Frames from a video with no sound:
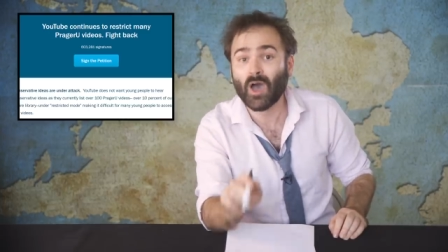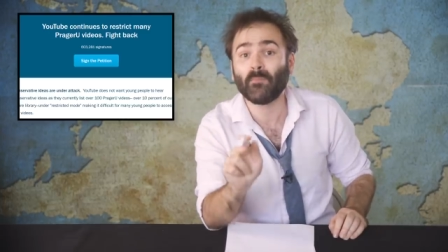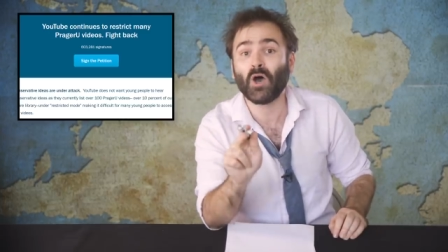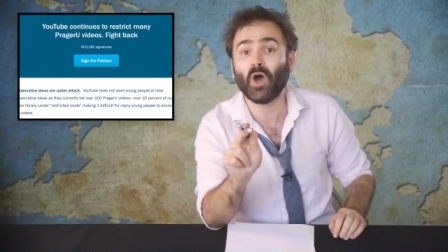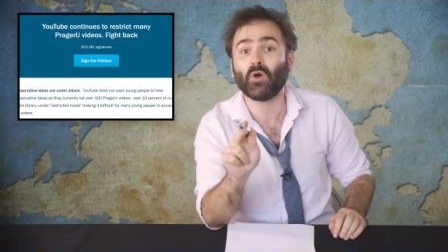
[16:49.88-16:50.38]
a
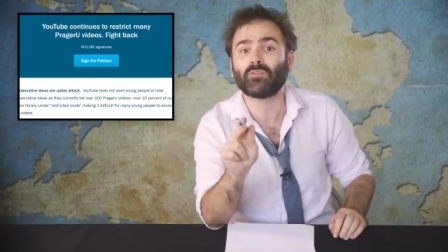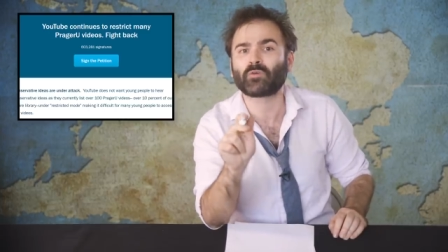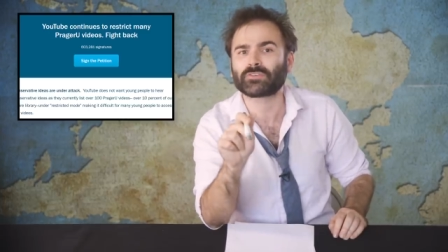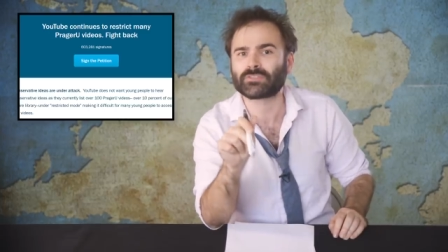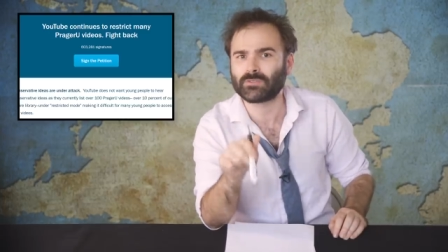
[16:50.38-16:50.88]
mode
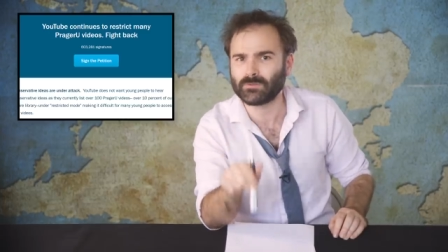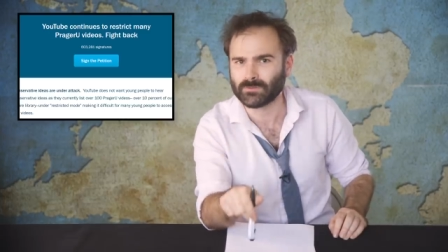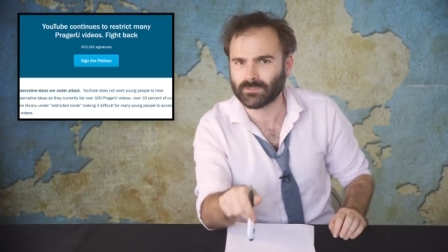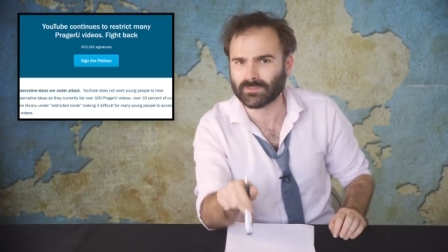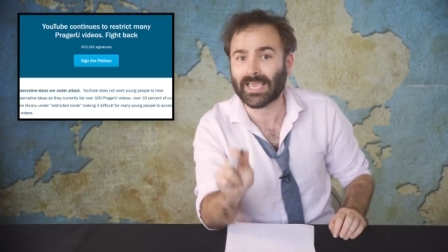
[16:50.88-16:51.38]
for
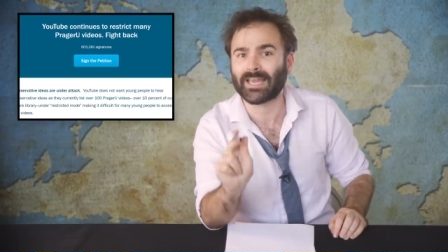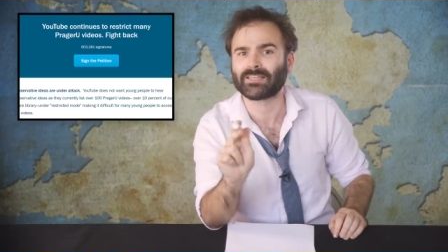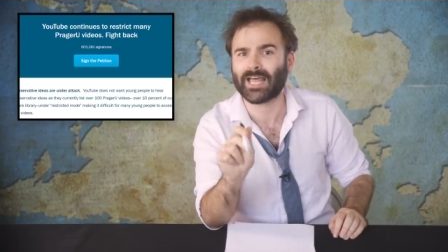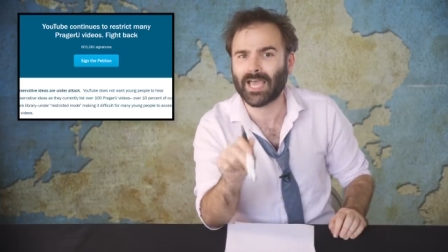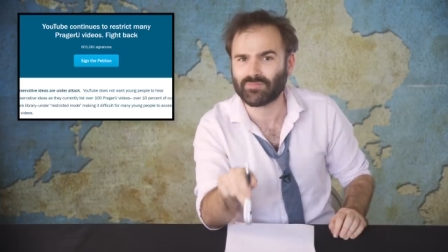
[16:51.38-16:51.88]
schools
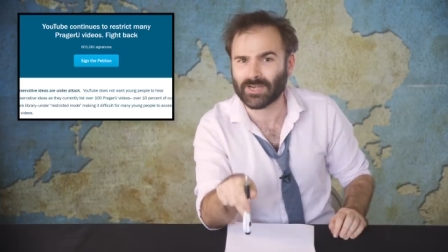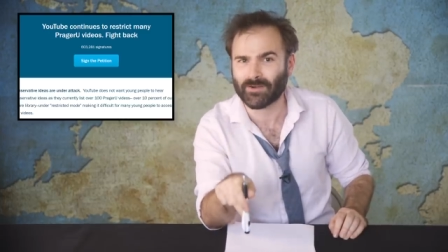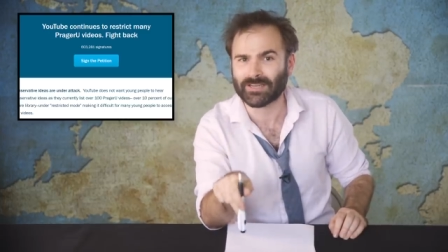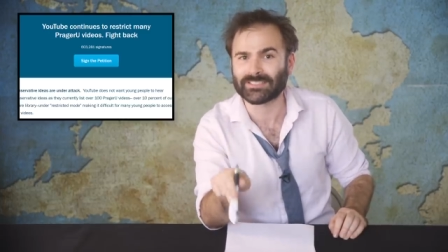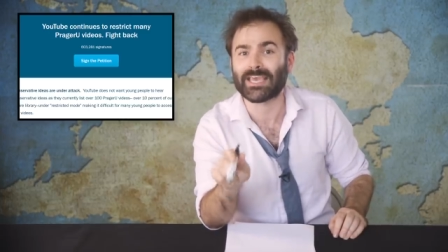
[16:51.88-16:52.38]
and
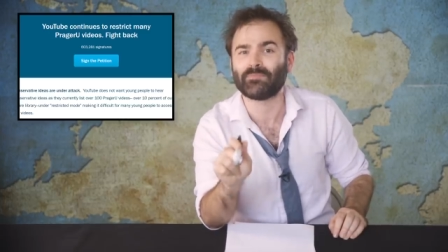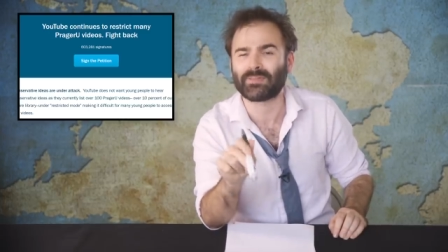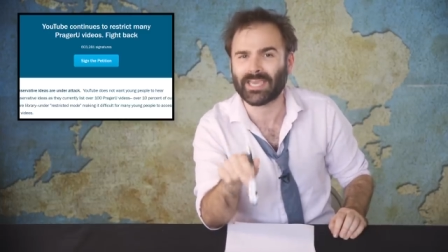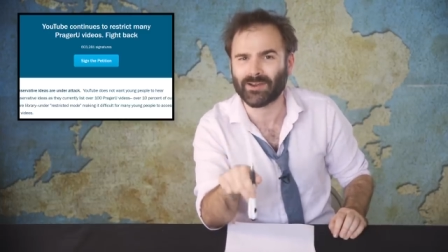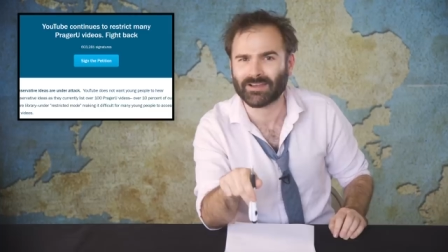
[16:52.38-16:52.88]
libraries and
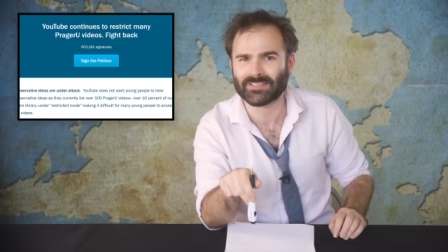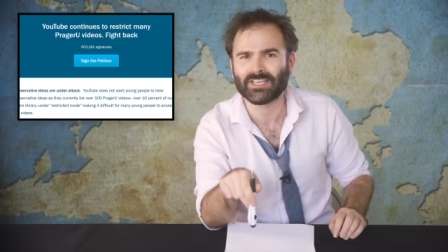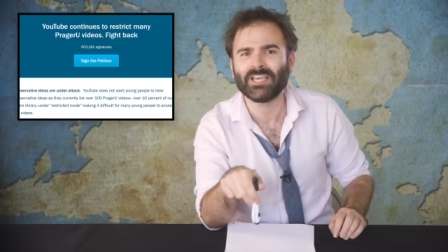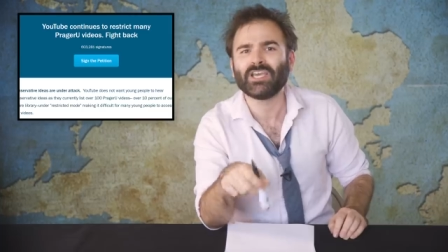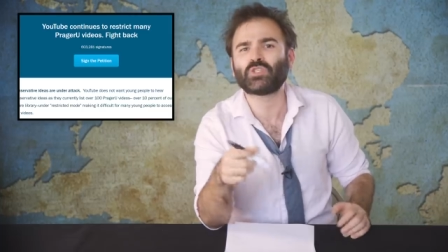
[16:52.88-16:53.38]
parents
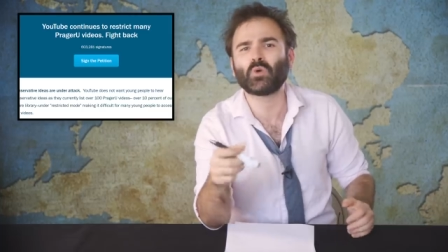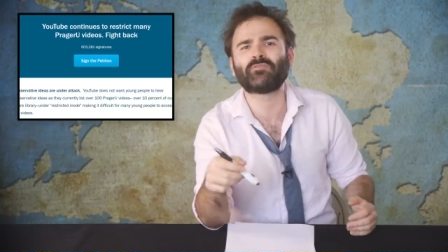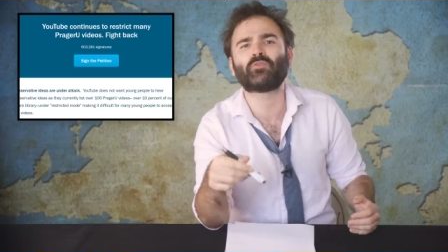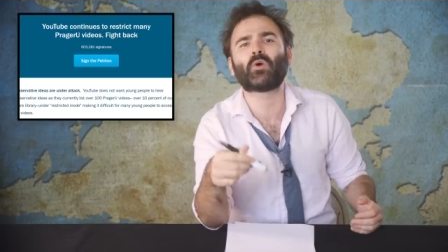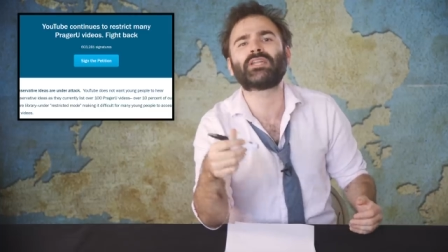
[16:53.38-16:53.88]
to
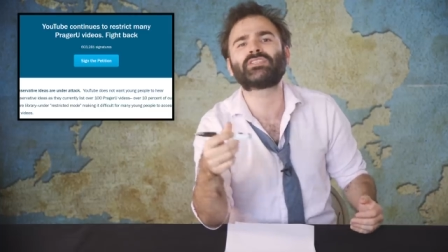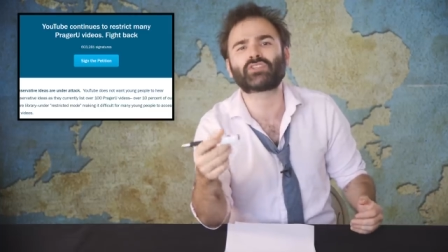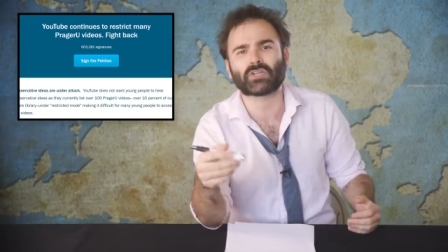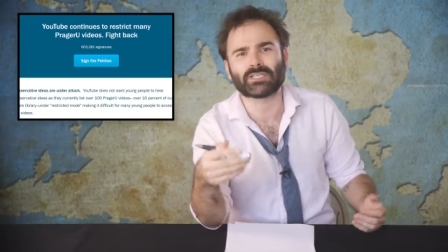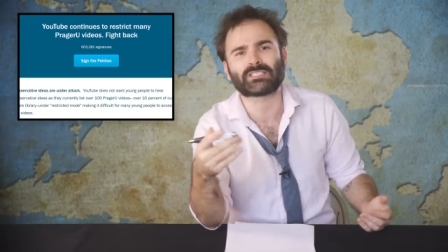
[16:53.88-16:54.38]
avoid
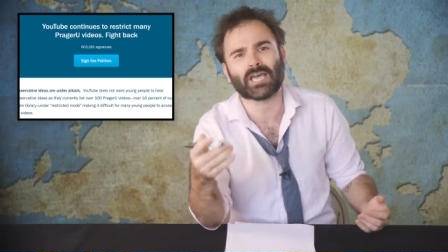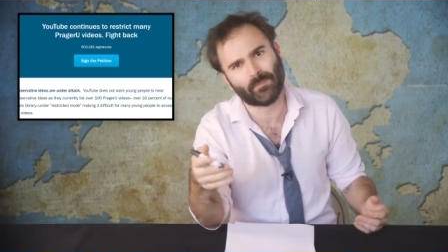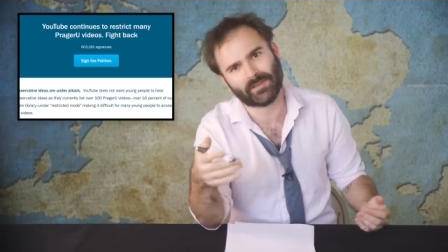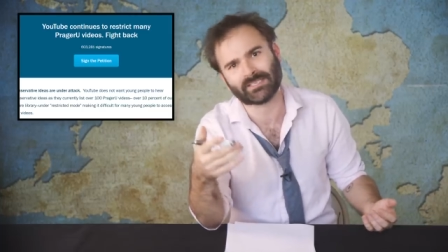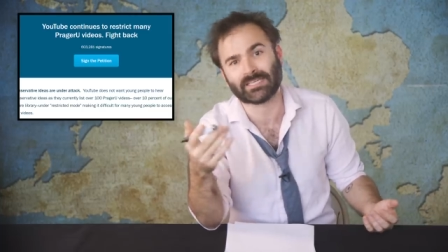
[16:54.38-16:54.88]
certain
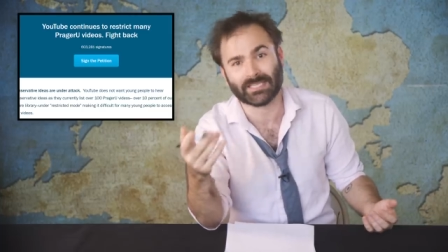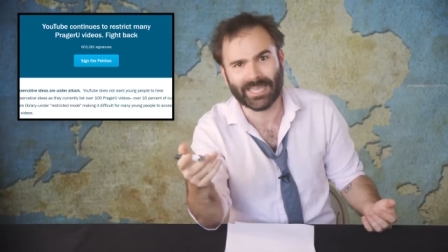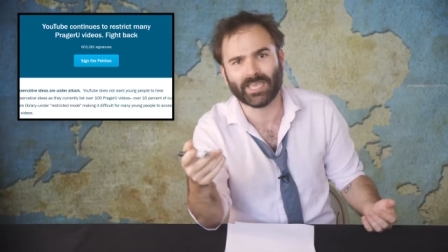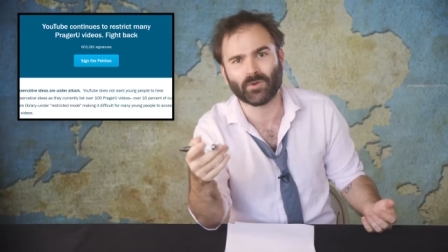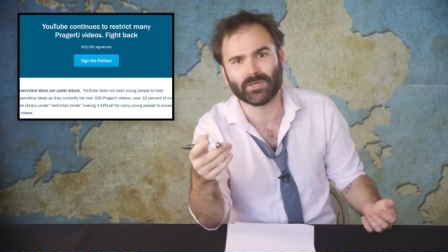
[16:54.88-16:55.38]
topics and
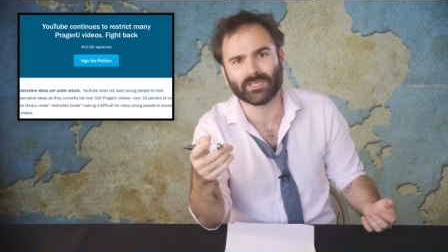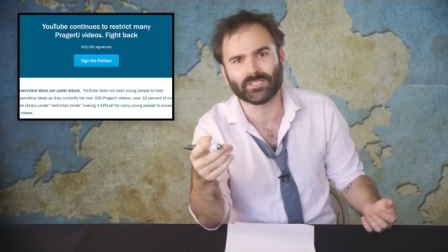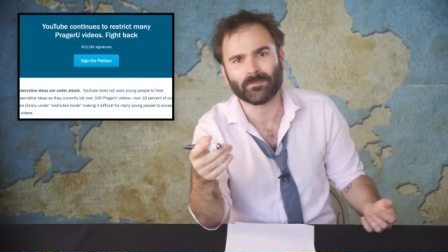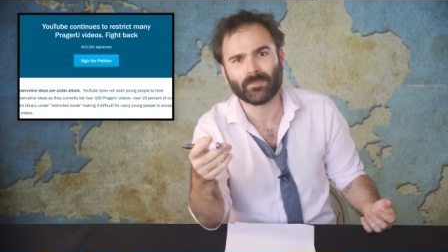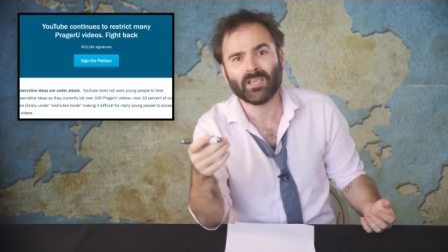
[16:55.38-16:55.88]
language.